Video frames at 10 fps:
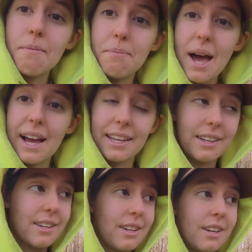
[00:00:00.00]
bag
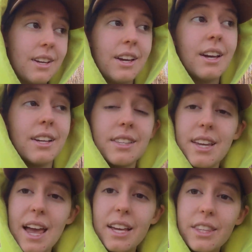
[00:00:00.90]
it.
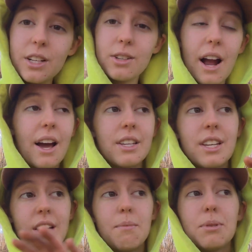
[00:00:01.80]
Take the grass
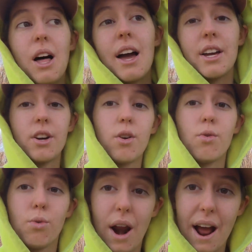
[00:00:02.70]
and apply it
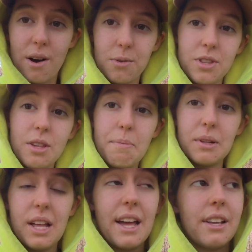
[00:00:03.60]
around the
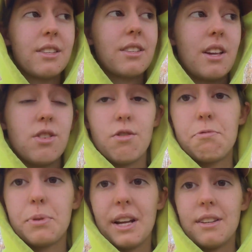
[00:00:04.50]
plants that you
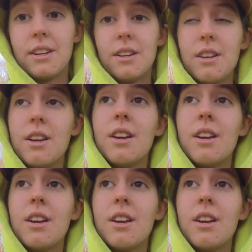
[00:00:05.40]
have planted.